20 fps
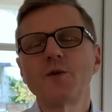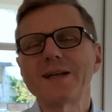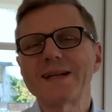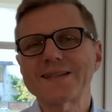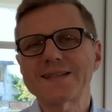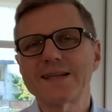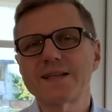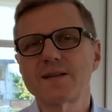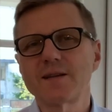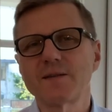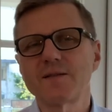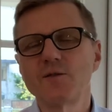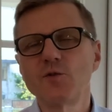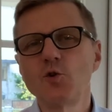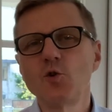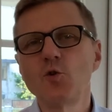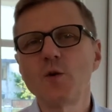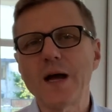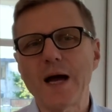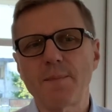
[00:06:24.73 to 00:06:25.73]
let's say, the
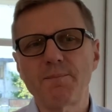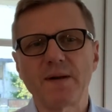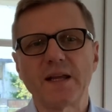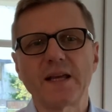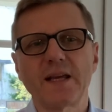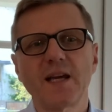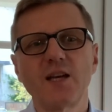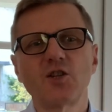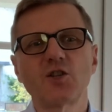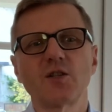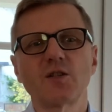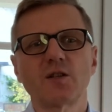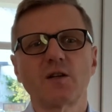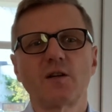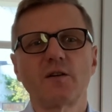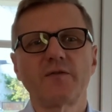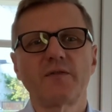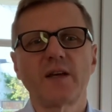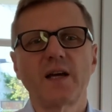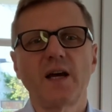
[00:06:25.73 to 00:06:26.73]
new applications
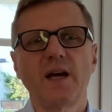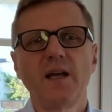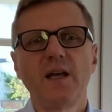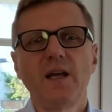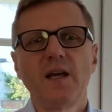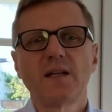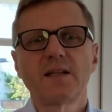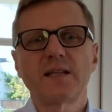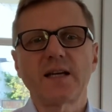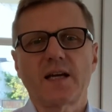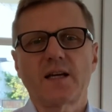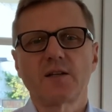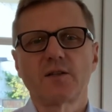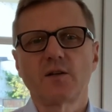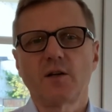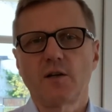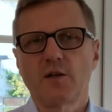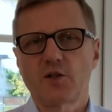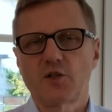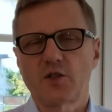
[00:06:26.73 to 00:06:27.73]
of their
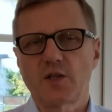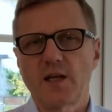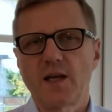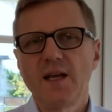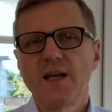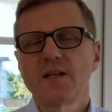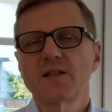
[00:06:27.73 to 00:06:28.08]
technology.